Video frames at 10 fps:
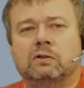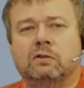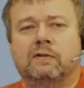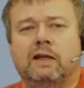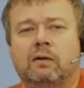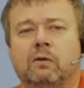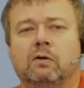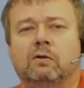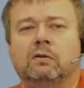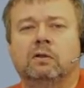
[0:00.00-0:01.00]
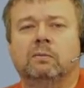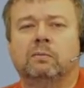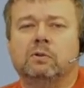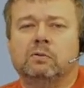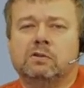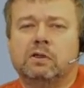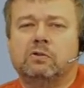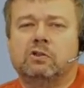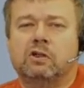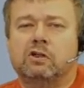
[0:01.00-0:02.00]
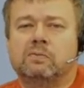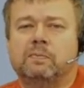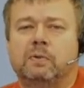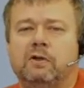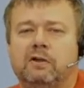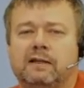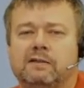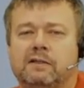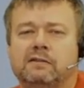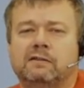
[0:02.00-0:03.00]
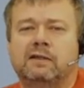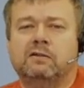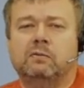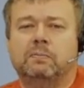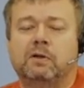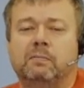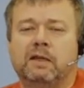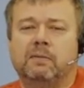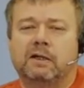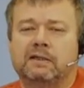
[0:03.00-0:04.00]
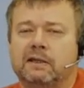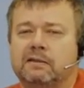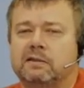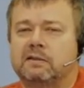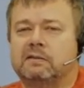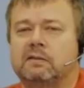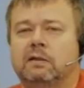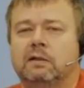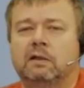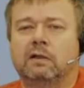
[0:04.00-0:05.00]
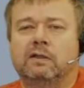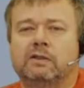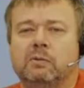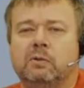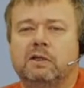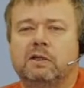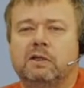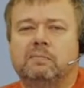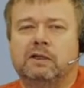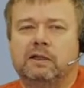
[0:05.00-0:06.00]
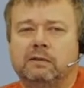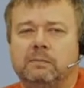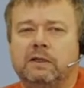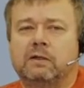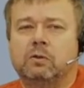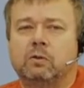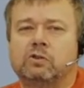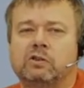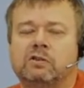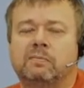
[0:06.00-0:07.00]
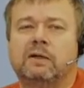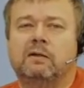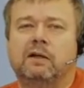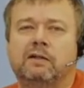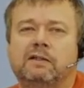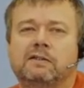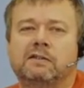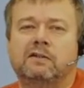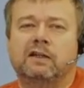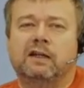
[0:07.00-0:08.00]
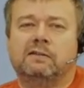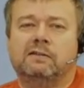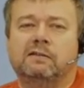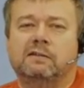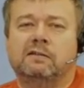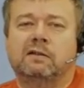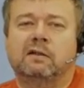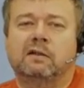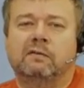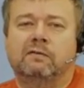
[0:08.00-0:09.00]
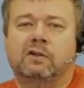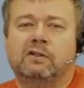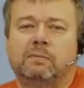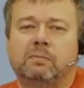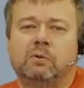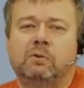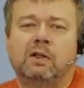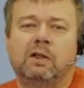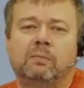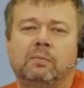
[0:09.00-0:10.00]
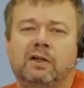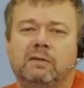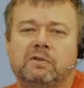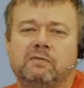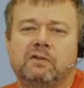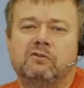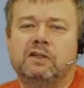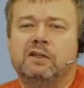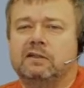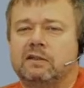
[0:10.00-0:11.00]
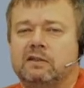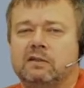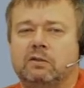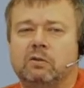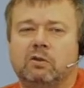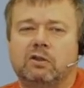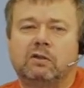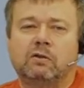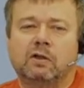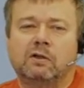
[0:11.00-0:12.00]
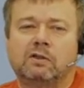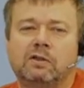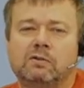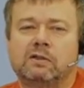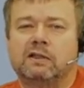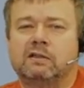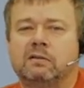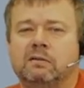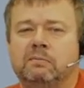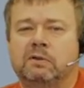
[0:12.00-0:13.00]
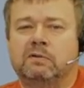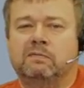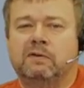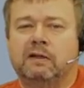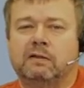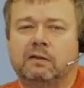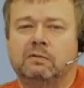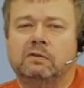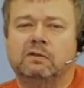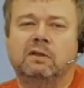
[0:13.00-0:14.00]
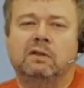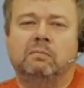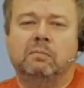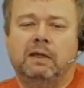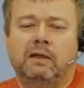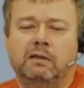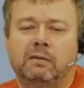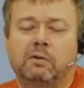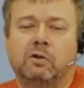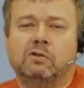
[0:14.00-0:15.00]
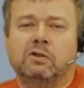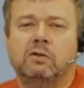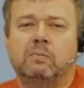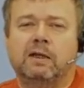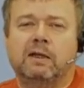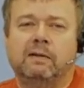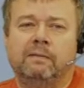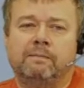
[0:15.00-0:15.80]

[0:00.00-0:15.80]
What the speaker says: and for how long, but also charge per access and or per megabyte accessed. So we need to be a little bit cautious about unnecessary accesses. For example, preemptively reading data that you think you're going to use later, but in fact don't, may end up costing you money.